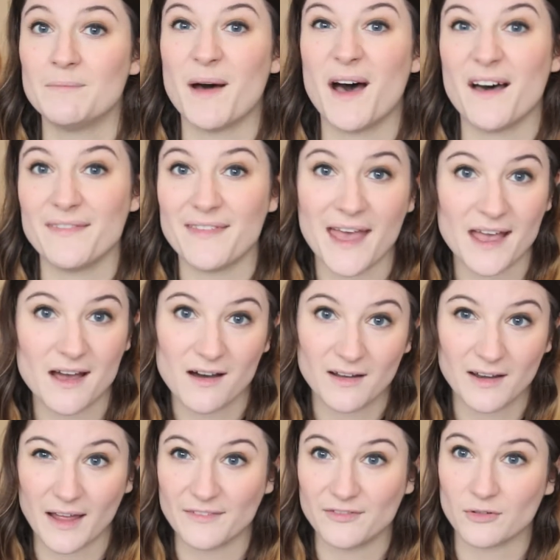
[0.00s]
but they
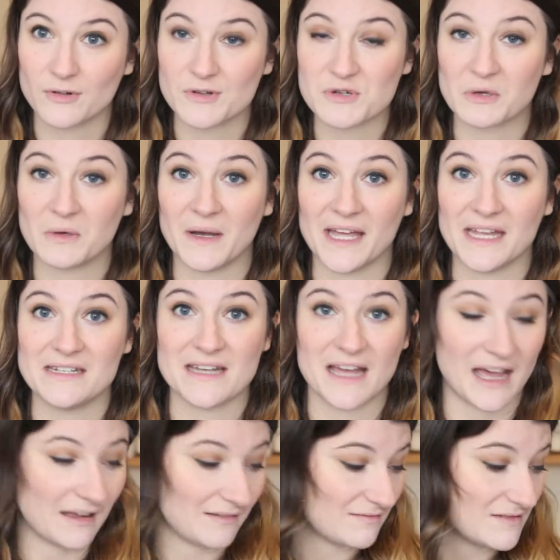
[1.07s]
are like four hundred quid
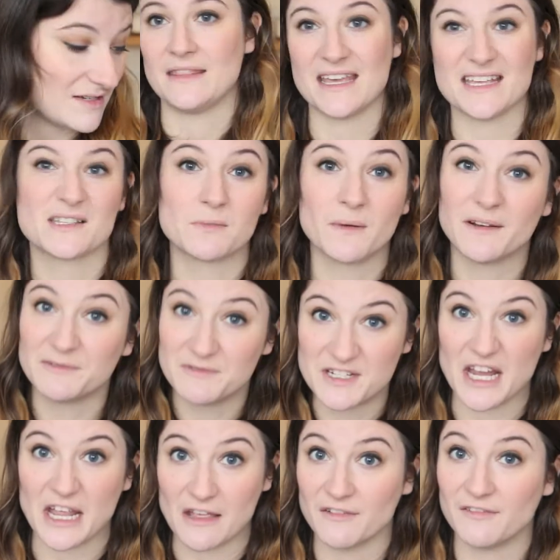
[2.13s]
and this will
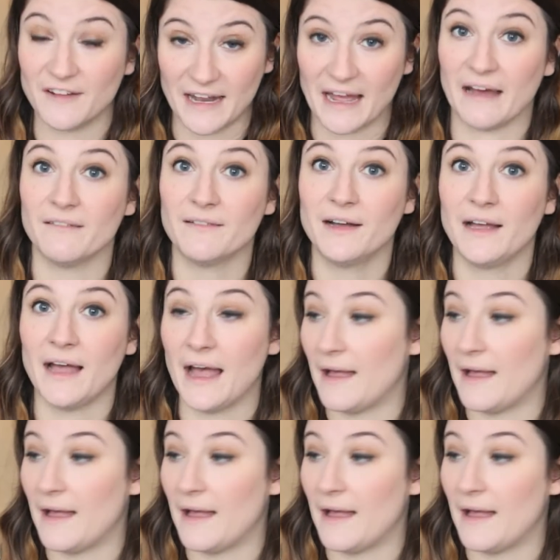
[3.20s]
do for now.